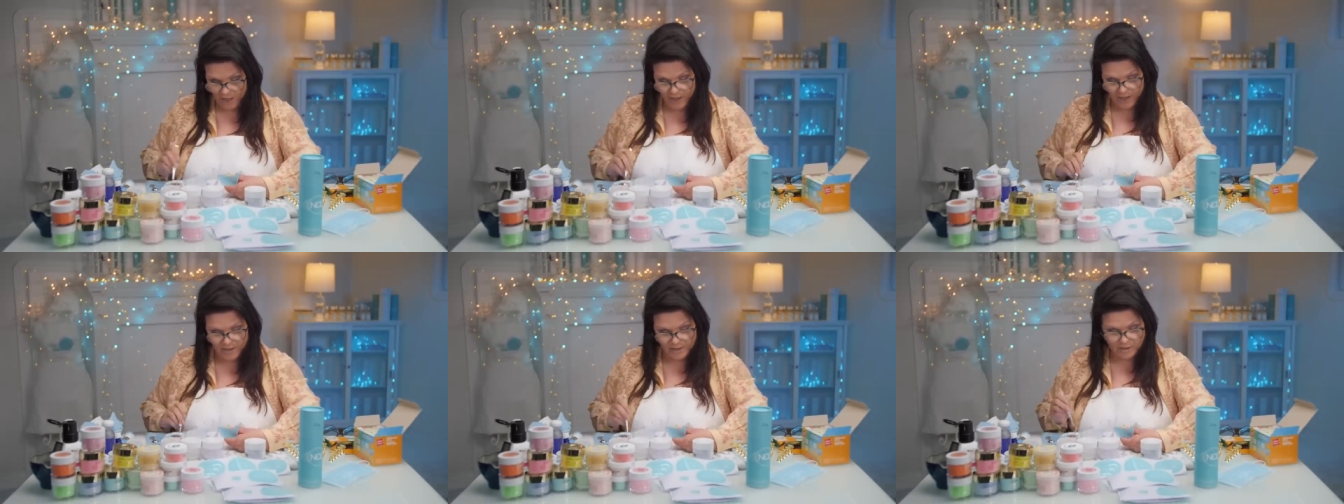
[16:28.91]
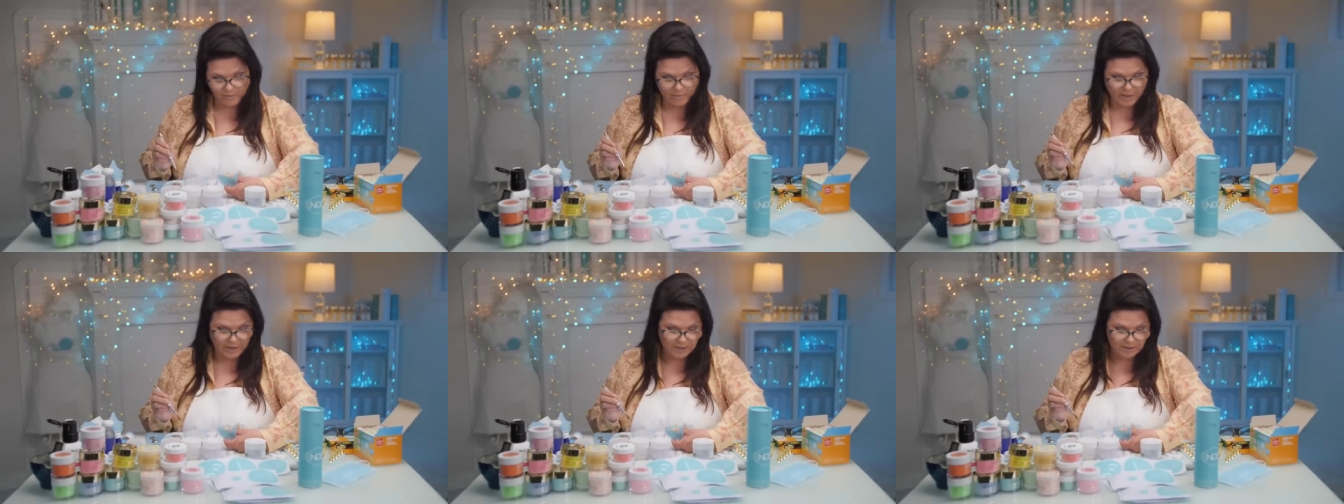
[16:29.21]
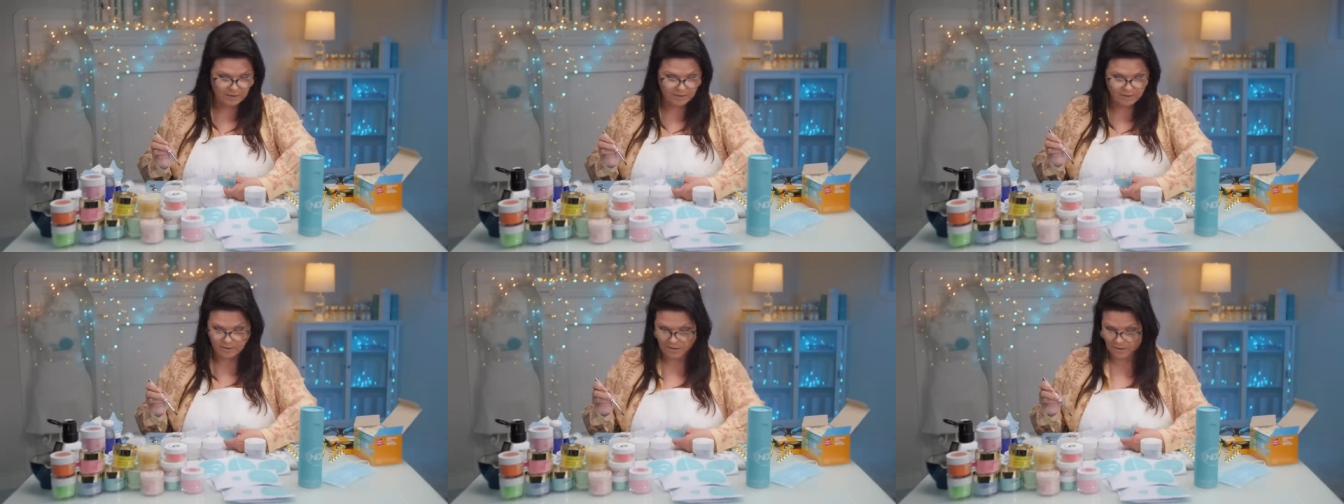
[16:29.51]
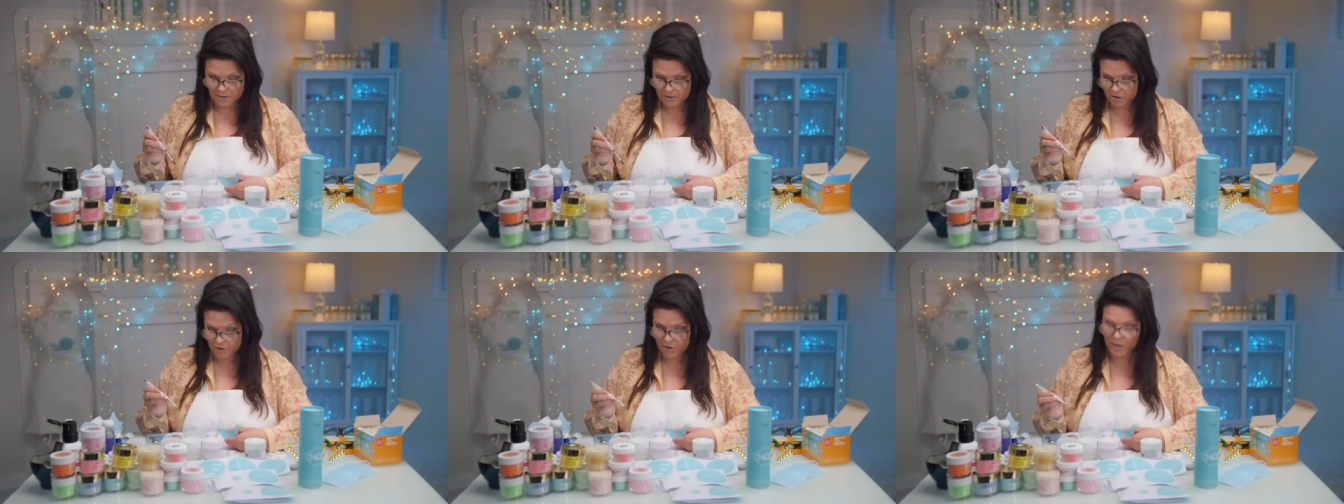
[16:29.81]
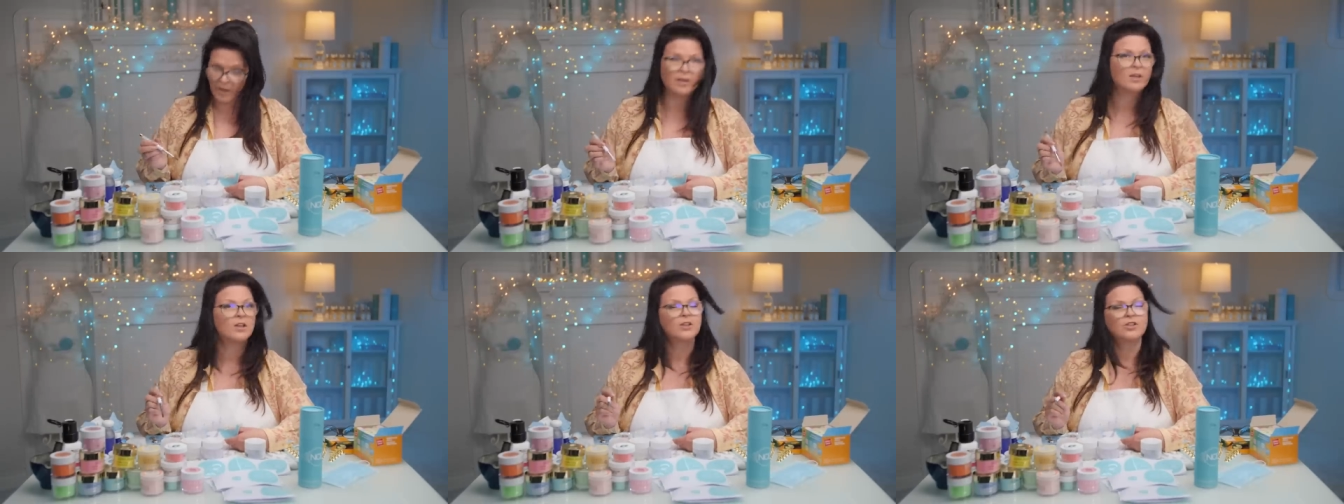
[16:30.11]
and to make it
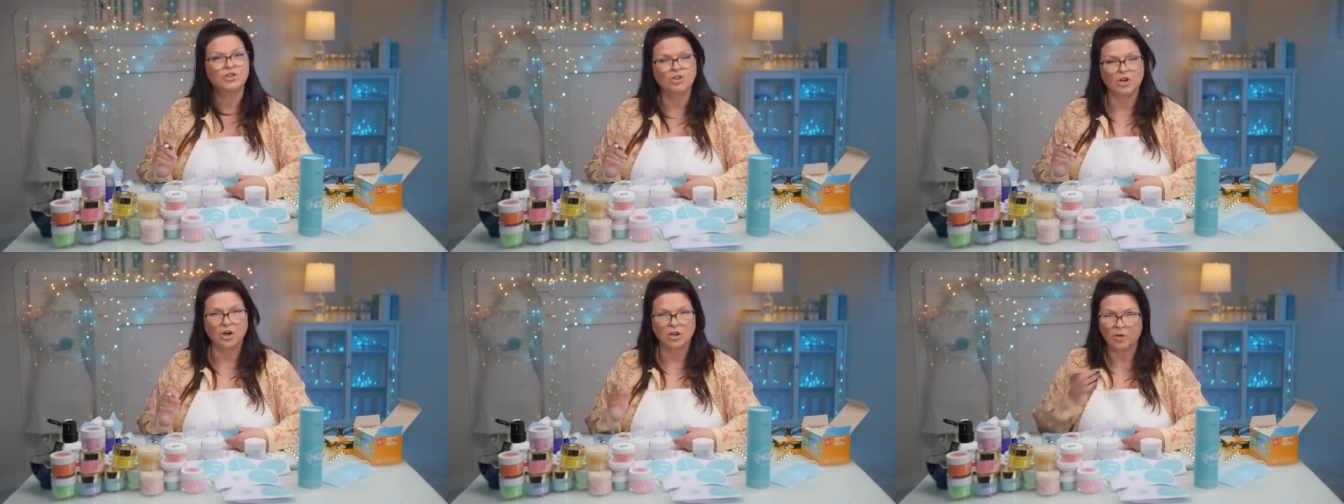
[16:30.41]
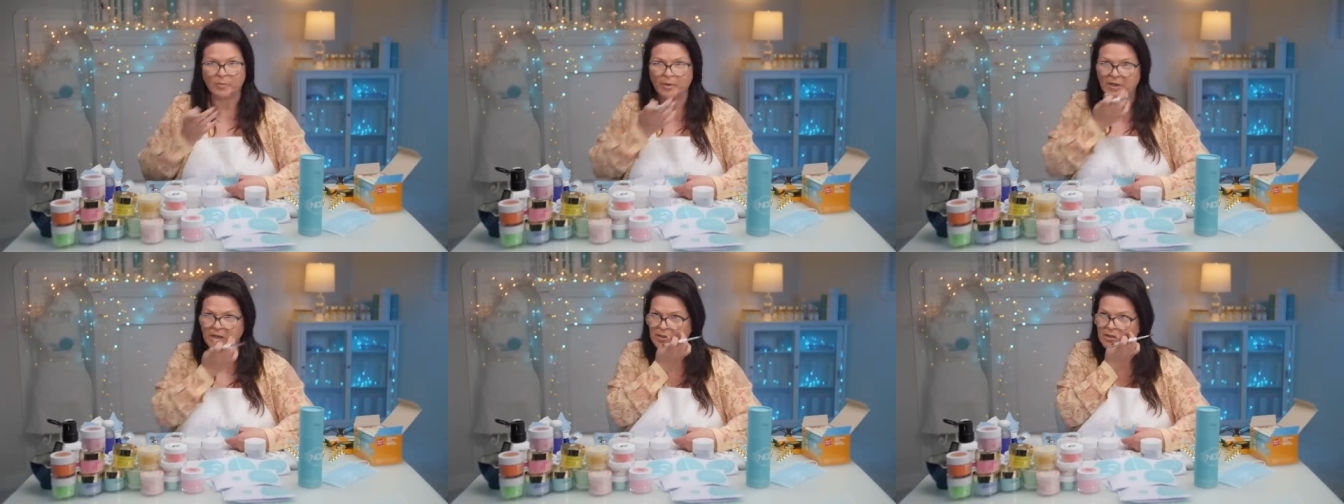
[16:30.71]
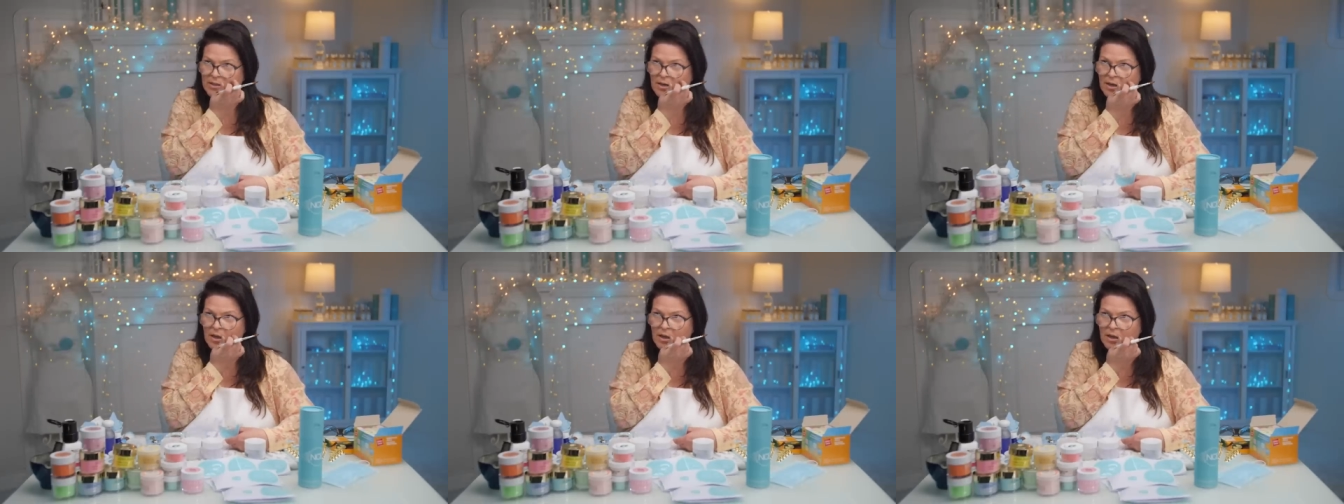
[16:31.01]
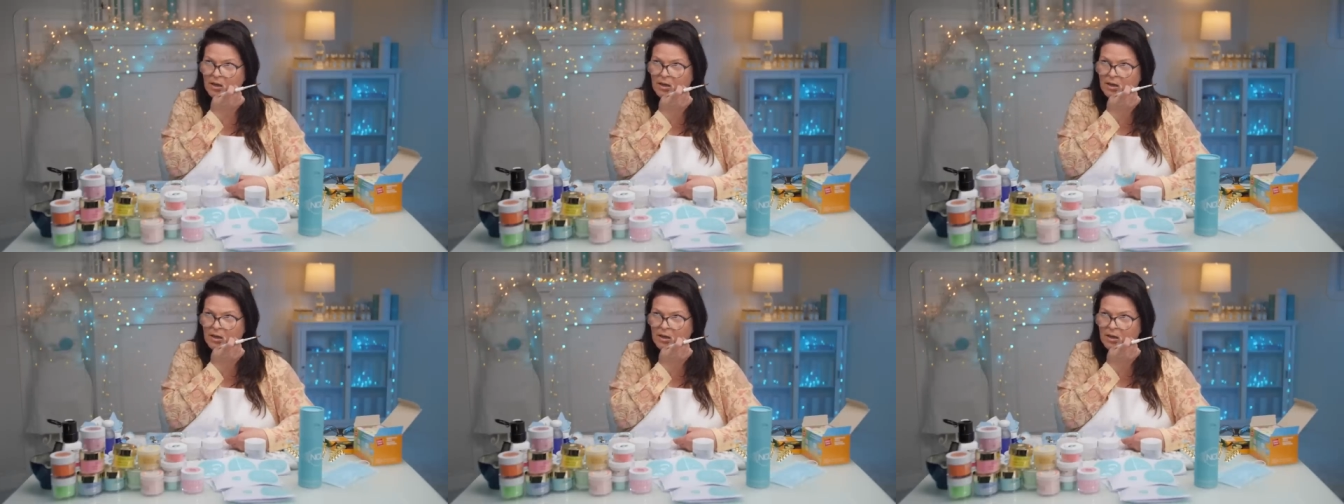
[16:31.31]
strength, stronger because